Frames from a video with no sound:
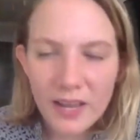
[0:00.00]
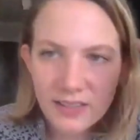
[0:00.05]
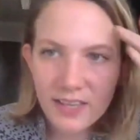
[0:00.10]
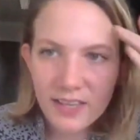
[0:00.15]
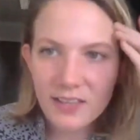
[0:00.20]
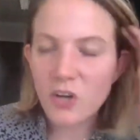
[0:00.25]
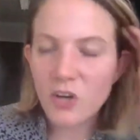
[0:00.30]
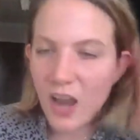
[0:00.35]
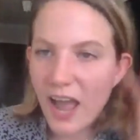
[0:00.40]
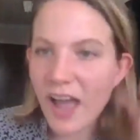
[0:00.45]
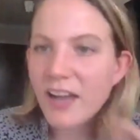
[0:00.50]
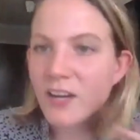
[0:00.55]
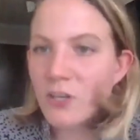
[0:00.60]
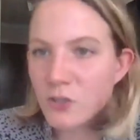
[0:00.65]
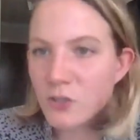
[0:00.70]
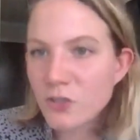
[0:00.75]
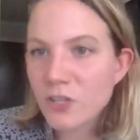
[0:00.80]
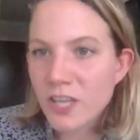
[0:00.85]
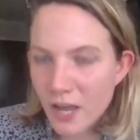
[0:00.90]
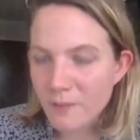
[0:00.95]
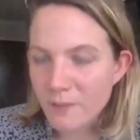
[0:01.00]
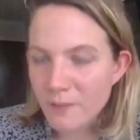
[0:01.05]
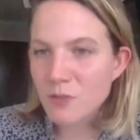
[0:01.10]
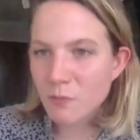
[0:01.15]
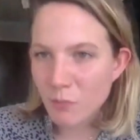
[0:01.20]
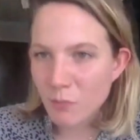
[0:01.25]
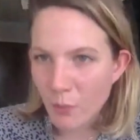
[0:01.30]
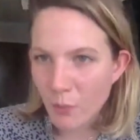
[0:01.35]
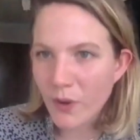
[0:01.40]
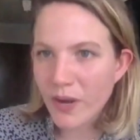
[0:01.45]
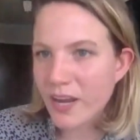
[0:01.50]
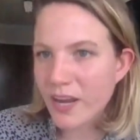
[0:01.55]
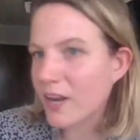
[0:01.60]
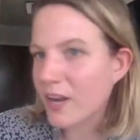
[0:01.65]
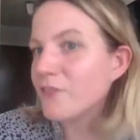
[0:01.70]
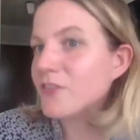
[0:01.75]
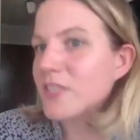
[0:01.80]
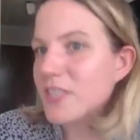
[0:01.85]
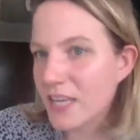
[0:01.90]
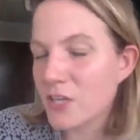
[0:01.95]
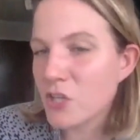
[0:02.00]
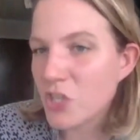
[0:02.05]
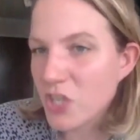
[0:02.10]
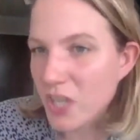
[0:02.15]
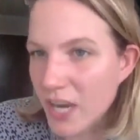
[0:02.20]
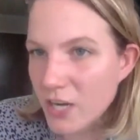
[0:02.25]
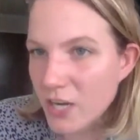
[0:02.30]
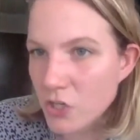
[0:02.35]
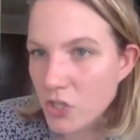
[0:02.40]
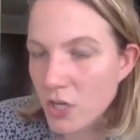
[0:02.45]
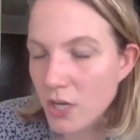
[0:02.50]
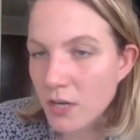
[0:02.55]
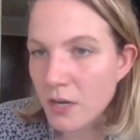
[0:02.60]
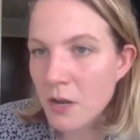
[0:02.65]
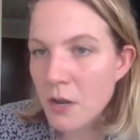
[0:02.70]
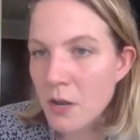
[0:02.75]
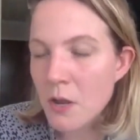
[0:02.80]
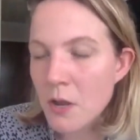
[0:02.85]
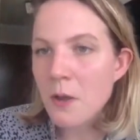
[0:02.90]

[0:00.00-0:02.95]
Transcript: Like, there actually comes a point of satiation